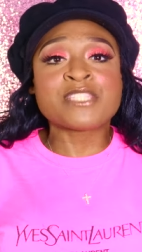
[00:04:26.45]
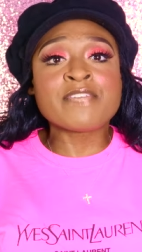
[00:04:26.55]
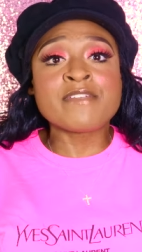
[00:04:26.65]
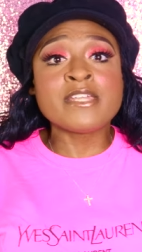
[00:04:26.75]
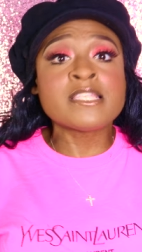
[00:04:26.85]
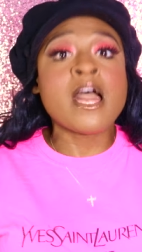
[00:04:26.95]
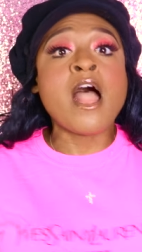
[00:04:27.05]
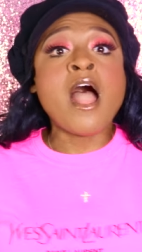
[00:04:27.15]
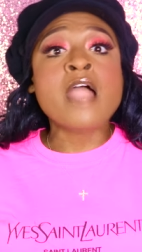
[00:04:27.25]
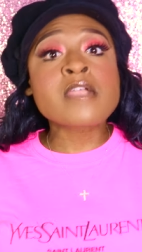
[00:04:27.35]
series
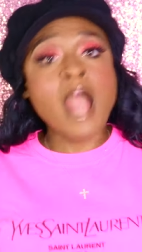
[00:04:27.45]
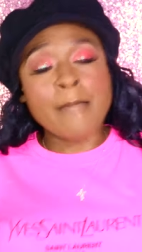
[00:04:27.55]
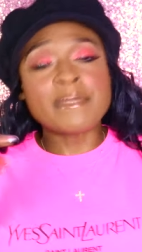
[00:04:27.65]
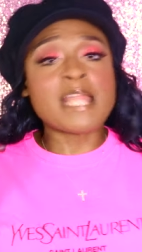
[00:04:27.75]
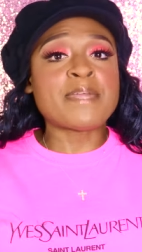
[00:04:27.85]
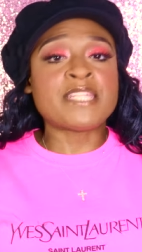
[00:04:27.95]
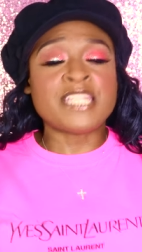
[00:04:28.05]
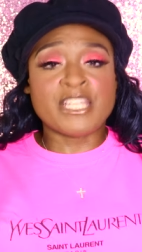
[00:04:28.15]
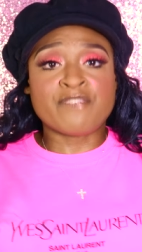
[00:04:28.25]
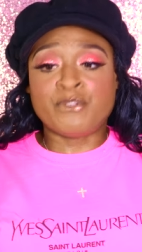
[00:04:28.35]
coming up in the
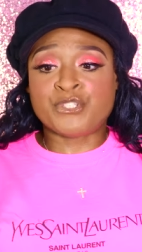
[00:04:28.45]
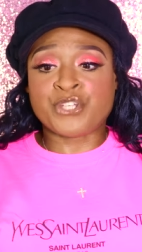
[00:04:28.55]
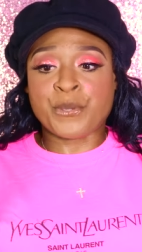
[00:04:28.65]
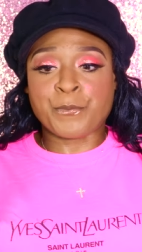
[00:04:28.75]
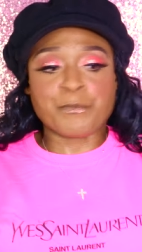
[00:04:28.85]
near future.